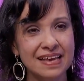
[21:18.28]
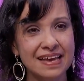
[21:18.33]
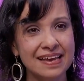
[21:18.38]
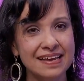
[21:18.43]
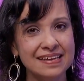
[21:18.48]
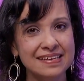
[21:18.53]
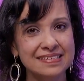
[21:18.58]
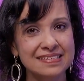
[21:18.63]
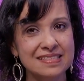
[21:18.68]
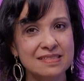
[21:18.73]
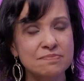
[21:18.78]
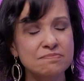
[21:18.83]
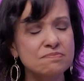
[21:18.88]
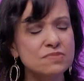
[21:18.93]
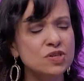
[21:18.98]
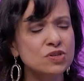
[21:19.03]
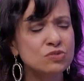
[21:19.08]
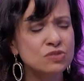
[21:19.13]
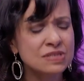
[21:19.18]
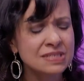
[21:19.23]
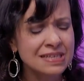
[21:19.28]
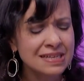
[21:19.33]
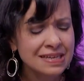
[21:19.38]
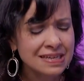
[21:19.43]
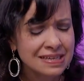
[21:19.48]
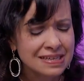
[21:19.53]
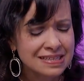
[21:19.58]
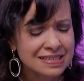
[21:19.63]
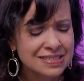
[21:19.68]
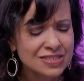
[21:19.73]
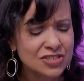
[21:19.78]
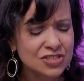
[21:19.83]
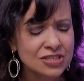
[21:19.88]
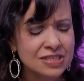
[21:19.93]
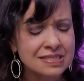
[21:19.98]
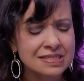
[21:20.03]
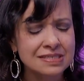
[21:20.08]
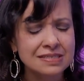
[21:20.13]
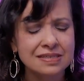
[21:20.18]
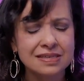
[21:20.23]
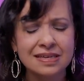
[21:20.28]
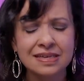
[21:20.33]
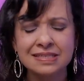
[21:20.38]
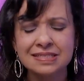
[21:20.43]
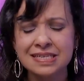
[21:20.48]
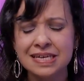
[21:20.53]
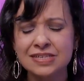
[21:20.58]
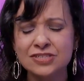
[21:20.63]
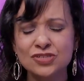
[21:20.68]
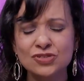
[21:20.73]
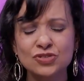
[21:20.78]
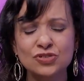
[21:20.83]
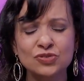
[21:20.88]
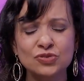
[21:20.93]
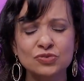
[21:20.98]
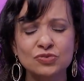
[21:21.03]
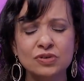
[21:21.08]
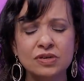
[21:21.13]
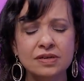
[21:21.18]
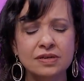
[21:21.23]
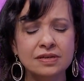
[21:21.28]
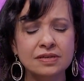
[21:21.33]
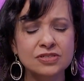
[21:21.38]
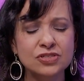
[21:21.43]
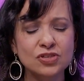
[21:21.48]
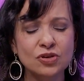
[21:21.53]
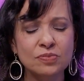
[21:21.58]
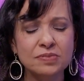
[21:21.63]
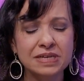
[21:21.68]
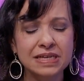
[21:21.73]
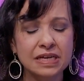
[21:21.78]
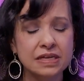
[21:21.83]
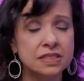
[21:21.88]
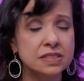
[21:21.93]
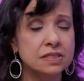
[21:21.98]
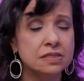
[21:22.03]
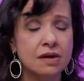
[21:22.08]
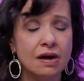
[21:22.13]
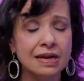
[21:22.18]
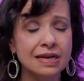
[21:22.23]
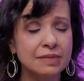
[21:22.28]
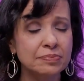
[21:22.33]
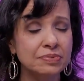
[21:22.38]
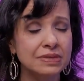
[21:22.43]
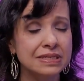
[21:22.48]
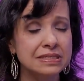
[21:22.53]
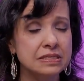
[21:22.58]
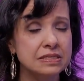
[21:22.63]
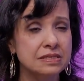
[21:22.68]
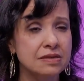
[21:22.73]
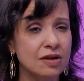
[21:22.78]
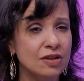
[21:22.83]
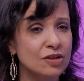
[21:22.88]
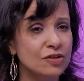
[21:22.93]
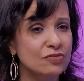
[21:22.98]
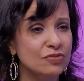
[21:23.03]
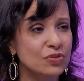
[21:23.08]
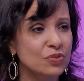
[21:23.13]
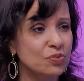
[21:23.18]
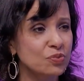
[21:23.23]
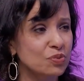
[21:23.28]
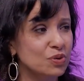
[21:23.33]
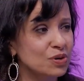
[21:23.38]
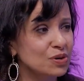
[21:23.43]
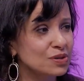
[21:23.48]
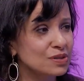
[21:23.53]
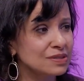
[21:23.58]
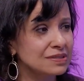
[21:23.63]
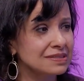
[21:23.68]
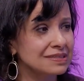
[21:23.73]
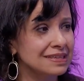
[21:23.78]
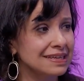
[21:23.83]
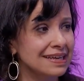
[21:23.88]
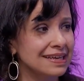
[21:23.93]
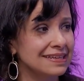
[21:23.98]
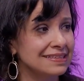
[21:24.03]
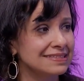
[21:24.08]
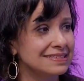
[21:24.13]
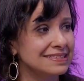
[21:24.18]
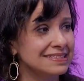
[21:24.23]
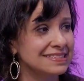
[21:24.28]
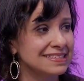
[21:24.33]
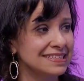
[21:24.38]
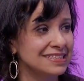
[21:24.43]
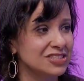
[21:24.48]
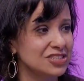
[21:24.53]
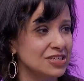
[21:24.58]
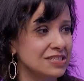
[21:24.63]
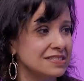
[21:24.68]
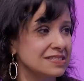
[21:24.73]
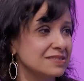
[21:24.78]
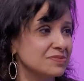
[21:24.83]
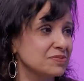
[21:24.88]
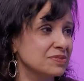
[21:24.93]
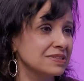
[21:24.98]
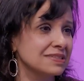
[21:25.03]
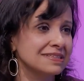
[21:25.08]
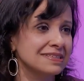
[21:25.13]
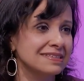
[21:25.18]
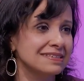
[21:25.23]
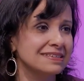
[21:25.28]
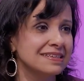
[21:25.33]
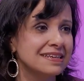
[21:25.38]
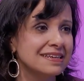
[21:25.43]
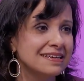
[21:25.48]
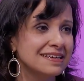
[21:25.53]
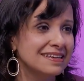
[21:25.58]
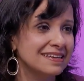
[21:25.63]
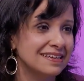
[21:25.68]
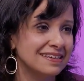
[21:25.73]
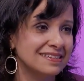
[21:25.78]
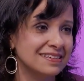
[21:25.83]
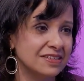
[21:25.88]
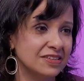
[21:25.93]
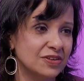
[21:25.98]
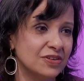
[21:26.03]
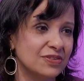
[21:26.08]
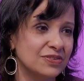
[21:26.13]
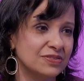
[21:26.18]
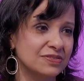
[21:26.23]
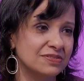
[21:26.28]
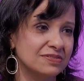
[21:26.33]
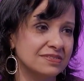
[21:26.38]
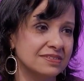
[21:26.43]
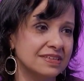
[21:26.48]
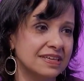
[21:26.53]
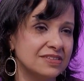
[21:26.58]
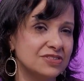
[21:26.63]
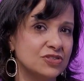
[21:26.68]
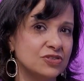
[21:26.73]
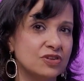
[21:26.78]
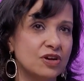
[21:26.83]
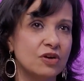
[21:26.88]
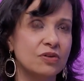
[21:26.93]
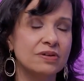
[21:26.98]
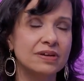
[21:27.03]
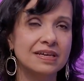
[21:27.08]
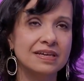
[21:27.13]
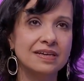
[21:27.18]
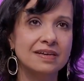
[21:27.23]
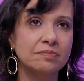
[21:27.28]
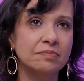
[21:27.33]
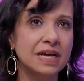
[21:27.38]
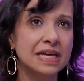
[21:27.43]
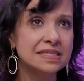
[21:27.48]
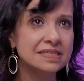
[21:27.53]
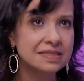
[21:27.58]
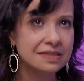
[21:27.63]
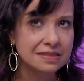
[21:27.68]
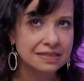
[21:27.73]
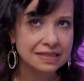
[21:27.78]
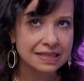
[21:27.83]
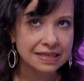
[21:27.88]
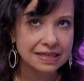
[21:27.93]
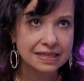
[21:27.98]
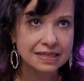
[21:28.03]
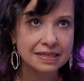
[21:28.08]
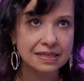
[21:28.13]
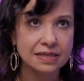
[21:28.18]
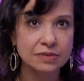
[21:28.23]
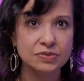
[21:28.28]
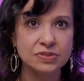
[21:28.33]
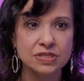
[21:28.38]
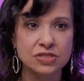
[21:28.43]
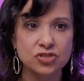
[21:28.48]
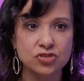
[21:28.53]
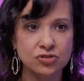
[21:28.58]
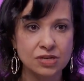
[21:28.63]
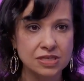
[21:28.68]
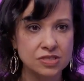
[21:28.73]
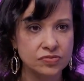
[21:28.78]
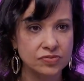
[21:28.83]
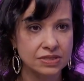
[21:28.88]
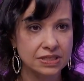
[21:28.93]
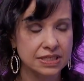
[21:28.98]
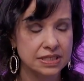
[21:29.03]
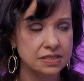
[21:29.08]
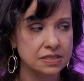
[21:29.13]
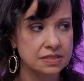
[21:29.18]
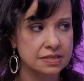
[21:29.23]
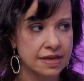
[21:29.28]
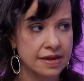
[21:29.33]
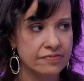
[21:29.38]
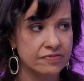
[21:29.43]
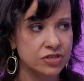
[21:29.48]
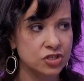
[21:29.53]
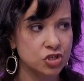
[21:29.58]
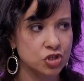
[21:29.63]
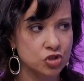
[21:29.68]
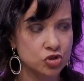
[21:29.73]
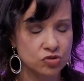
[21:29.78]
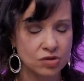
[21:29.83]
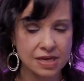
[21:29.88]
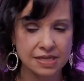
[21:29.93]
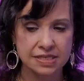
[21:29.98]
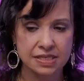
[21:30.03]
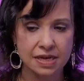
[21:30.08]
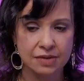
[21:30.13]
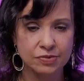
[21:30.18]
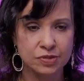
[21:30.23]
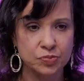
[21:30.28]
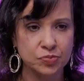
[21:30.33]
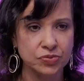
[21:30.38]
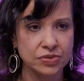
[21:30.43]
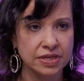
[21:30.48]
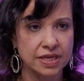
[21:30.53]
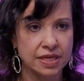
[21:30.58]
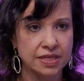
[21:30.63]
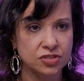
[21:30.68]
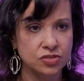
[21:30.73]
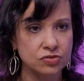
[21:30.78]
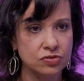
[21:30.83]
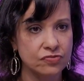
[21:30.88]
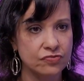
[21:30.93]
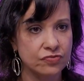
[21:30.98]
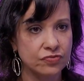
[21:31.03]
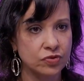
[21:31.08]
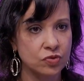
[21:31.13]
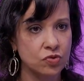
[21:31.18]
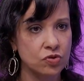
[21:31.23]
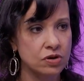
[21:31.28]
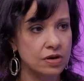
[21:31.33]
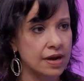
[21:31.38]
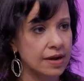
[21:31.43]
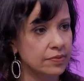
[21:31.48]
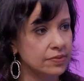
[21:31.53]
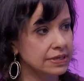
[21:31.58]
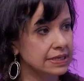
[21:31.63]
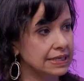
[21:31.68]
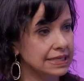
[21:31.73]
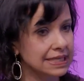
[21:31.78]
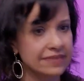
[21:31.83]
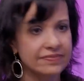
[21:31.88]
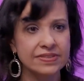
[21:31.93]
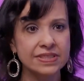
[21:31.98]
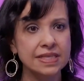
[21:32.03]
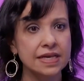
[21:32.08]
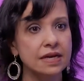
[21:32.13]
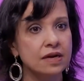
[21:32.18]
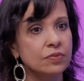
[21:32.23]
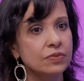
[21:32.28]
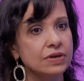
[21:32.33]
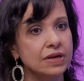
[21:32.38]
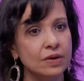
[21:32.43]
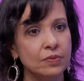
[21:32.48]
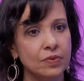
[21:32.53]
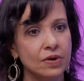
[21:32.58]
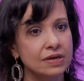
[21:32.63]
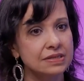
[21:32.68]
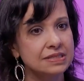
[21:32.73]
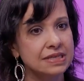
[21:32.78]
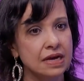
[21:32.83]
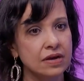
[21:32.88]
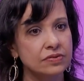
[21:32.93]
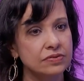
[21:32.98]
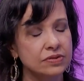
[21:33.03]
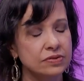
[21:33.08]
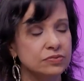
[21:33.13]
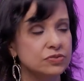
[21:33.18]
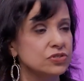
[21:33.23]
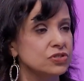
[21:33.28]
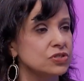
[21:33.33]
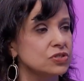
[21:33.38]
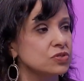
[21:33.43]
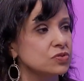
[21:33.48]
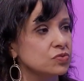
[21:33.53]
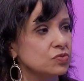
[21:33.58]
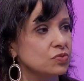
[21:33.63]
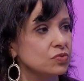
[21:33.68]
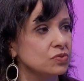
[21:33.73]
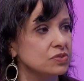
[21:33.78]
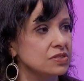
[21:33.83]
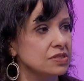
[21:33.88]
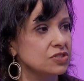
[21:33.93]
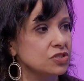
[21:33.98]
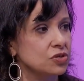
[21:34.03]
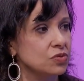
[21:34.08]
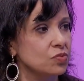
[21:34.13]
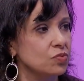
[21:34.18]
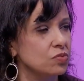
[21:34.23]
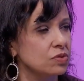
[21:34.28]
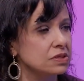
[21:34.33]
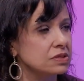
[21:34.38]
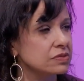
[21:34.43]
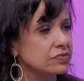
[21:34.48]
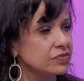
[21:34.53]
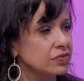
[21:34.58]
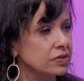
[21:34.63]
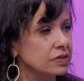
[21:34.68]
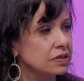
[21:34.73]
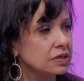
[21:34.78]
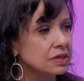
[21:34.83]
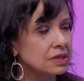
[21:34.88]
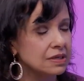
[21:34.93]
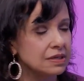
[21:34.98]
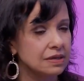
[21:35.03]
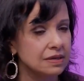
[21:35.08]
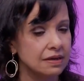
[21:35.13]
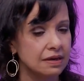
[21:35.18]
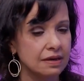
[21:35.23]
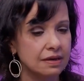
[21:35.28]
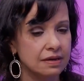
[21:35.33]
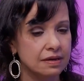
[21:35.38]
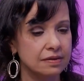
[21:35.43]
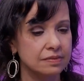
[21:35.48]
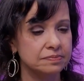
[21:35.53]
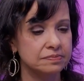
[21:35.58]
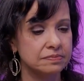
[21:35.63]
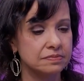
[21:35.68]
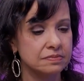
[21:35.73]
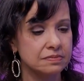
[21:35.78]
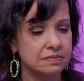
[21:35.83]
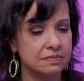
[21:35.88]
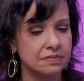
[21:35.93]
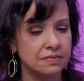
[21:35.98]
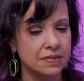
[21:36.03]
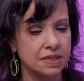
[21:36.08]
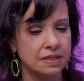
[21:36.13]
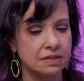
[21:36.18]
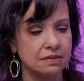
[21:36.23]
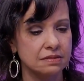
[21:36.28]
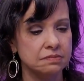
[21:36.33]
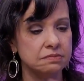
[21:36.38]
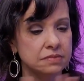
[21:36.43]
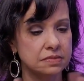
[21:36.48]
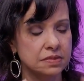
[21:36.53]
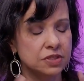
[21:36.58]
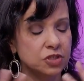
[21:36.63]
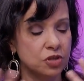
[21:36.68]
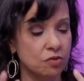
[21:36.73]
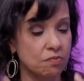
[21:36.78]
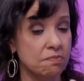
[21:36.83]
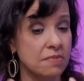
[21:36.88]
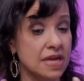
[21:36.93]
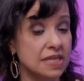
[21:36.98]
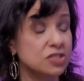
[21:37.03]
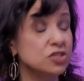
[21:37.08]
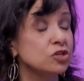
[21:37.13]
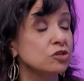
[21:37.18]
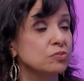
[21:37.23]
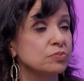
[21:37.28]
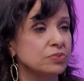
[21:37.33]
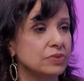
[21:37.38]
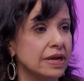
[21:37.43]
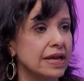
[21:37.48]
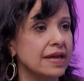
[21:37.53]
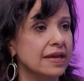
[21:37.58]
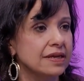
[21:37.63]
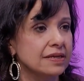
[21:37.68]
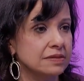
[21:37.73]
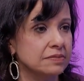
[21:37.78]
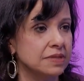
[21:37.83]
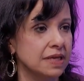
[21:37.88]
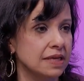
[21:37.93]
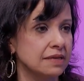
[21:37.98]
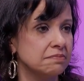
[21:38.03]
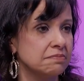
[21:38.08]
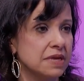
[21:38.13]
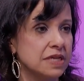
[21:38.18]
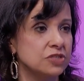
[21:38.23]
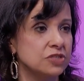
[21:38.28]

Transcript: And the music is it takes you to so many exotic places all over the world, and it just really, gets you going. Mentally, it was a stress release. Every stress I was bringing to the floor, I would leave it there when I walked out. It was just such a wonderful, mental break and